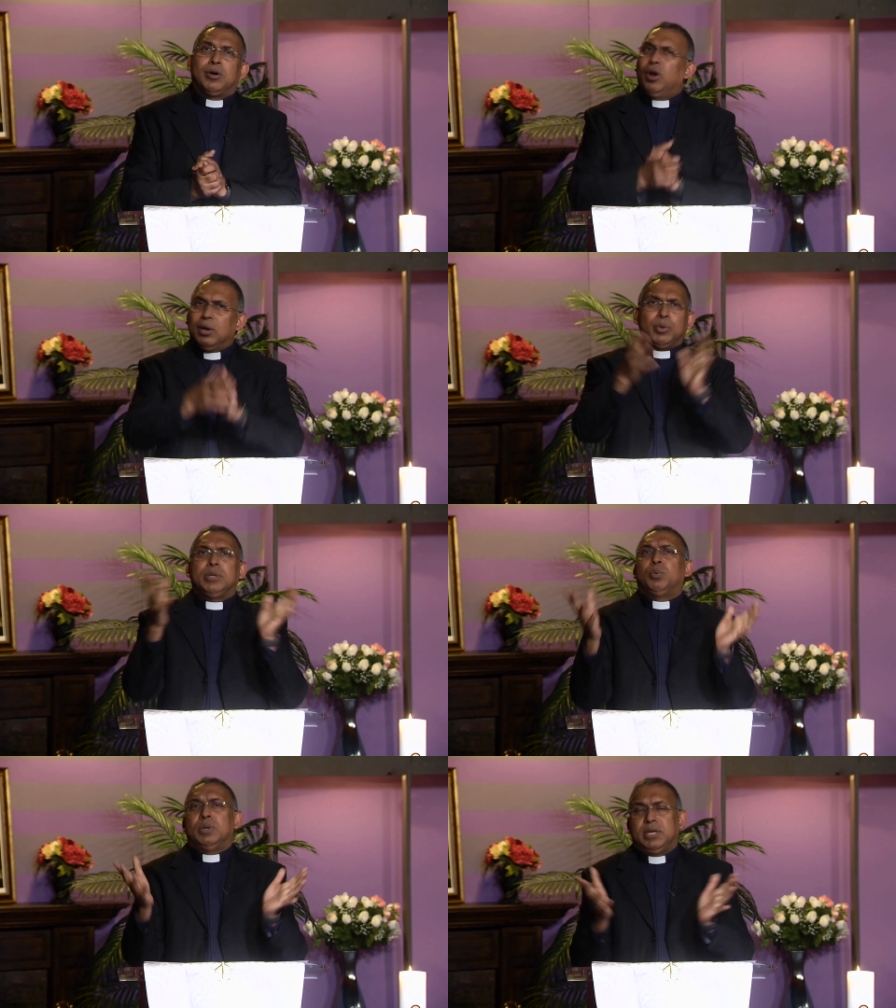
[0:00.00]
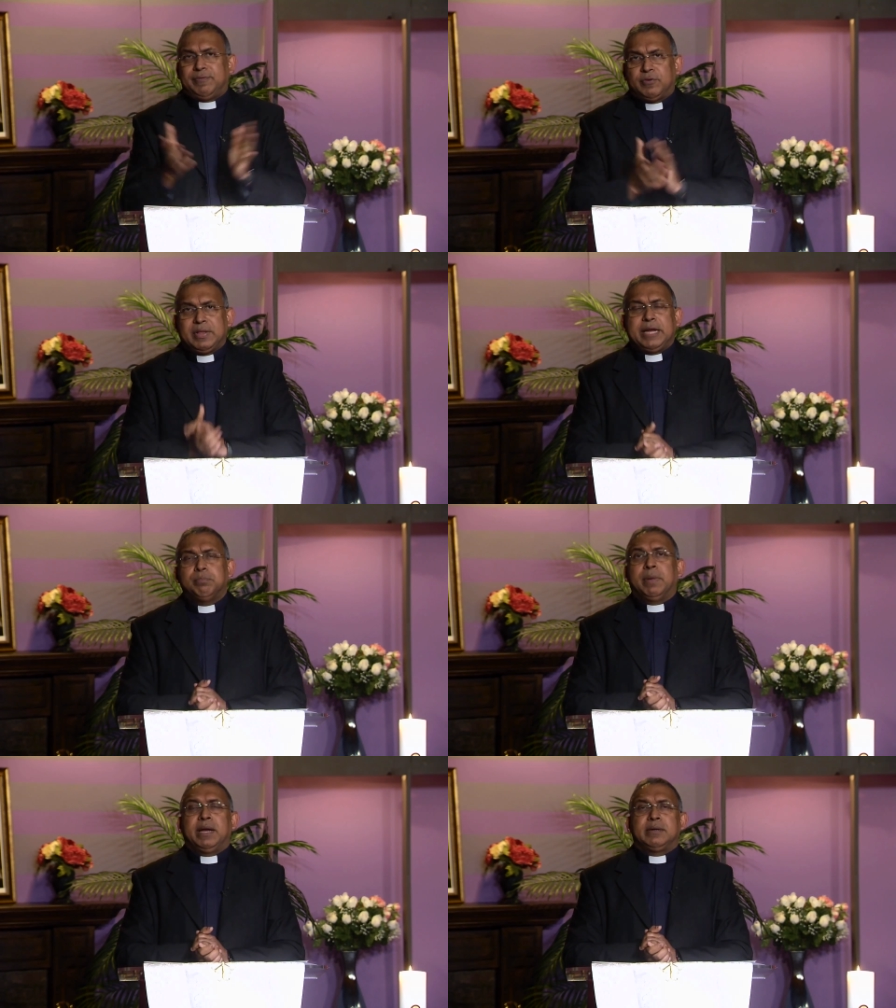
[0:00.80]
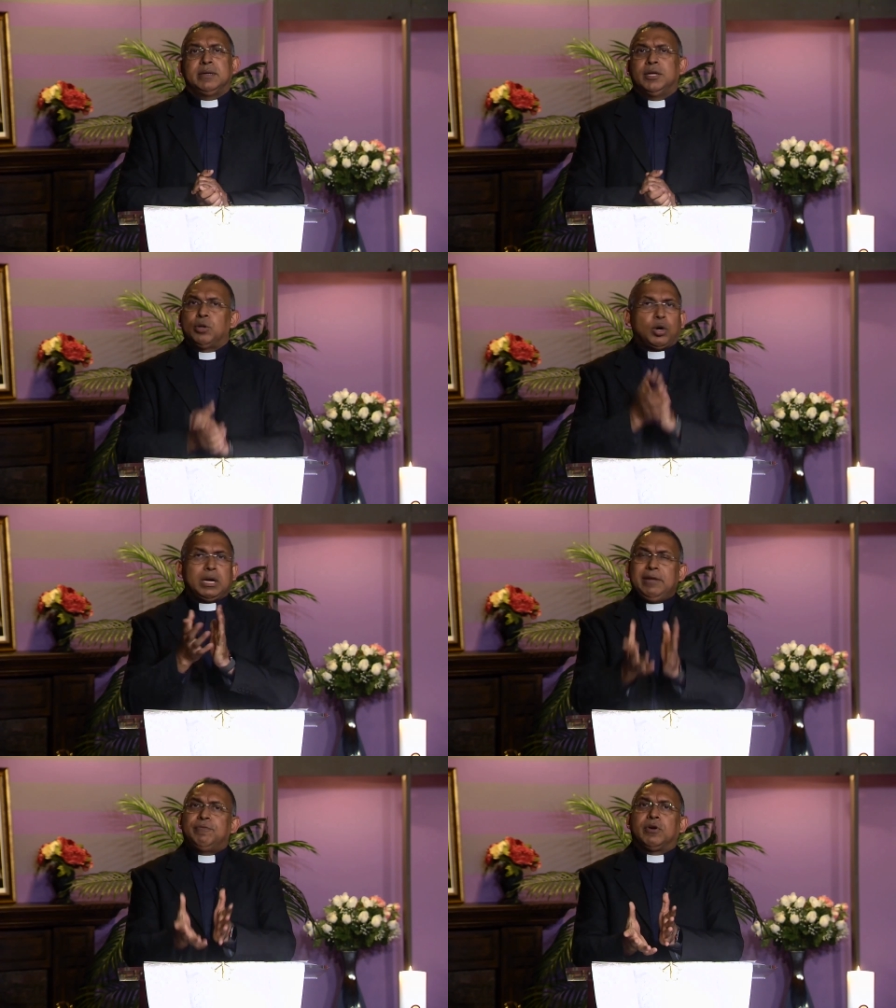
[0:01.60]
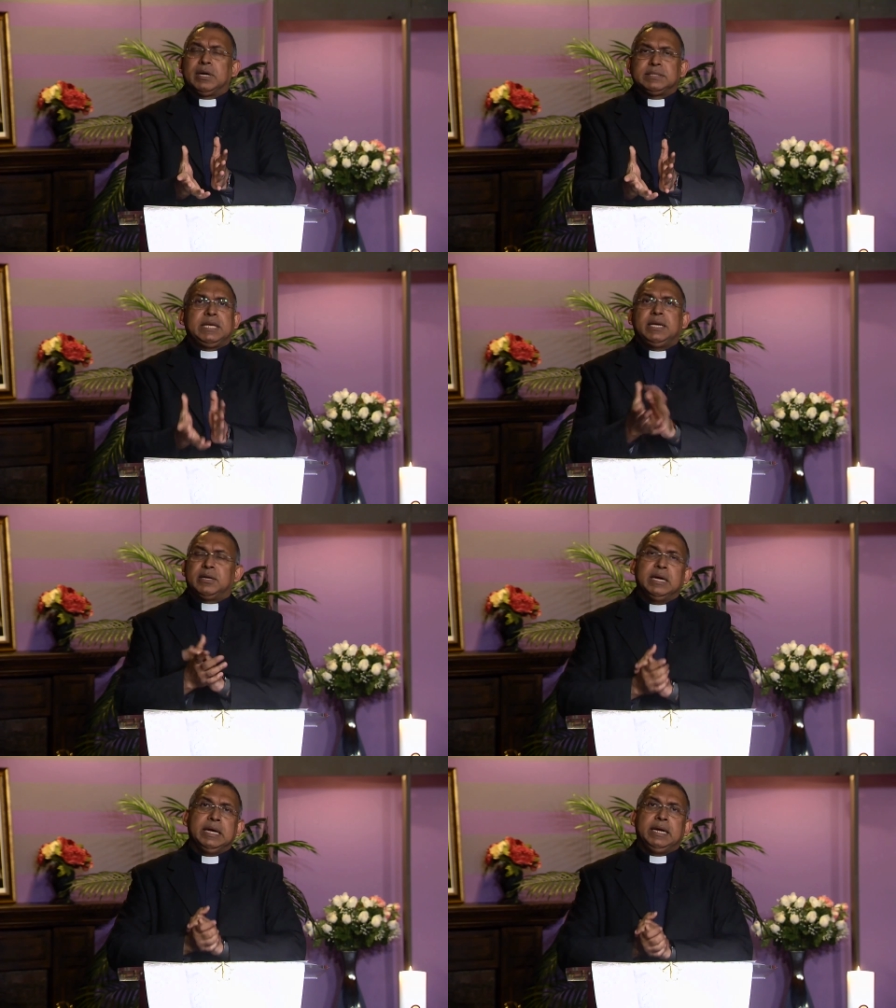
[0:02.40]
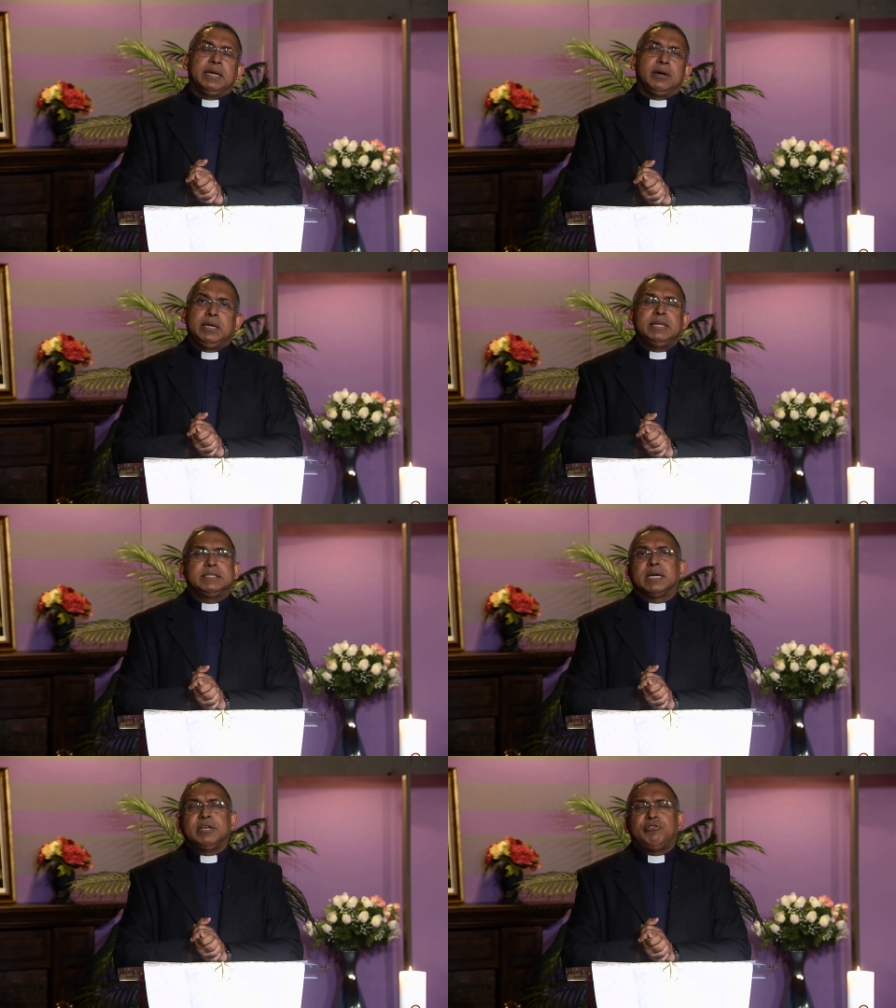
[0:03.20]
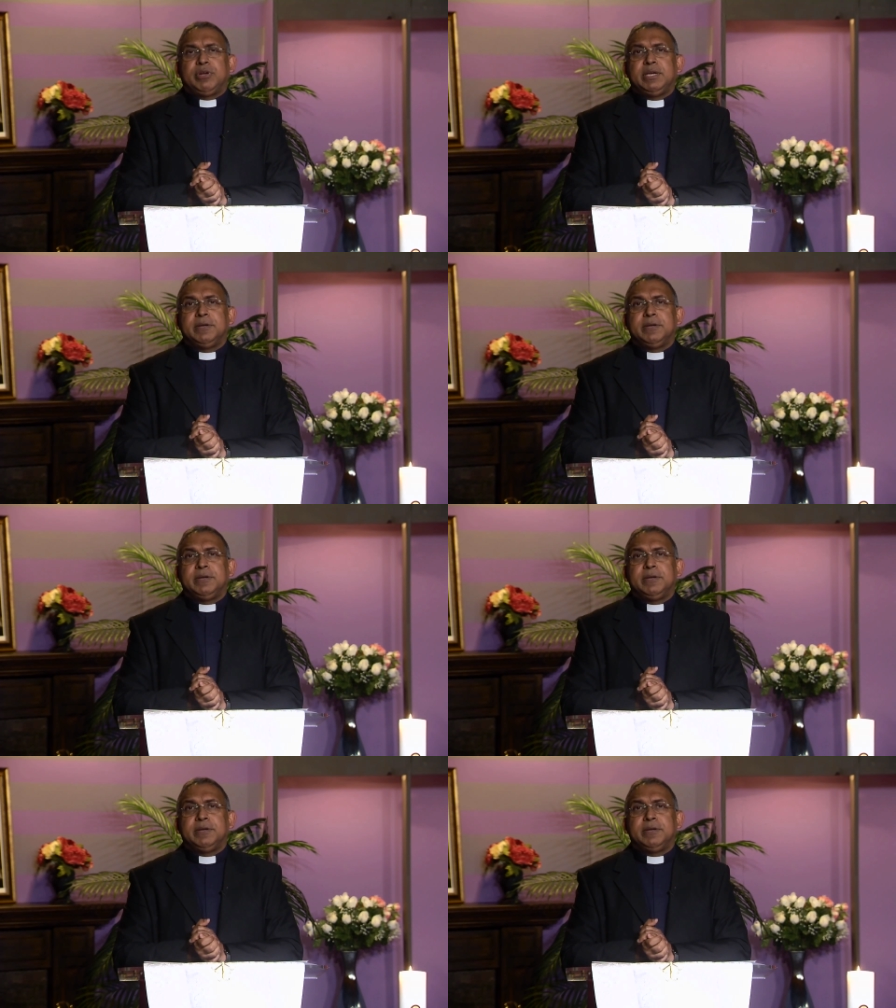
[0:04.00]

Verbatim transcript: all over the world for that matter not only for us here in, our, uh, in this country.